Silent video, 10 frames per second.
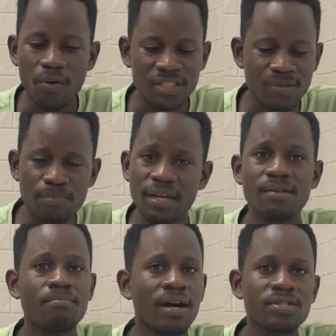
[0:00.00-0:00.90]

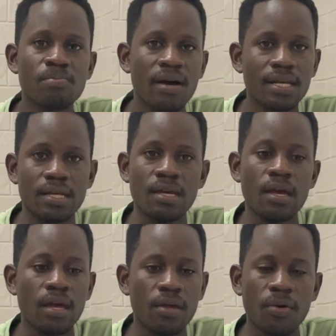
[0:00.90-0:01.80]
spend much
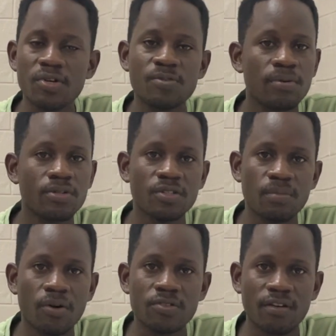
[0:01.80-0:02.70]
money in hospitals
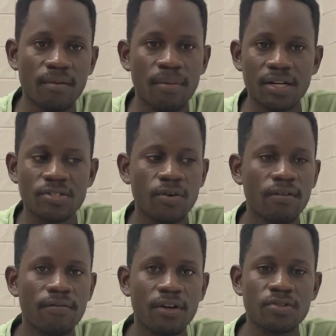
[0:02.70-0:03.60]
because of a
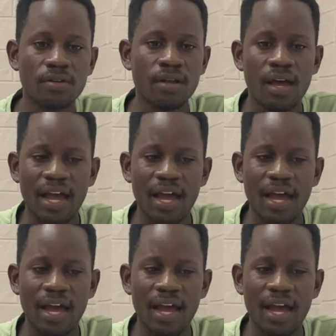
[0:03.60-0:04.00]
bacterial infection?